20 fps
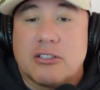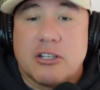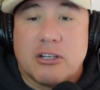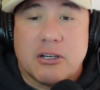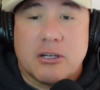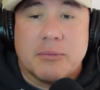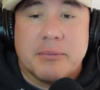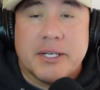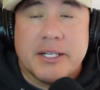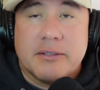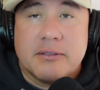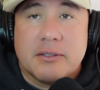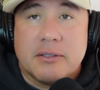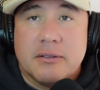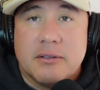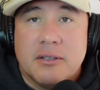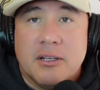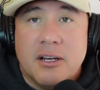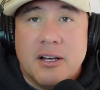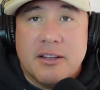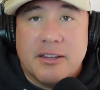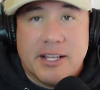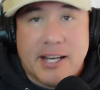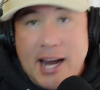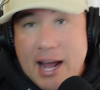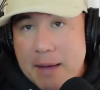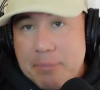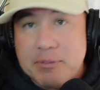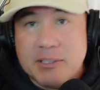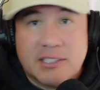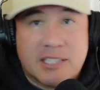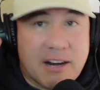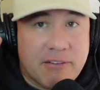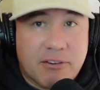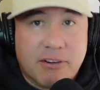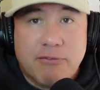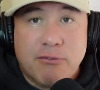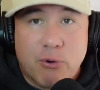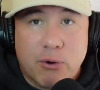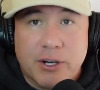tournament that happens
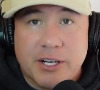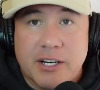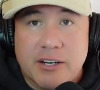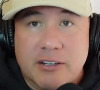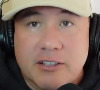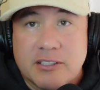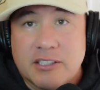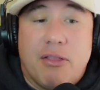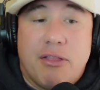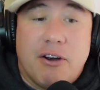every four years.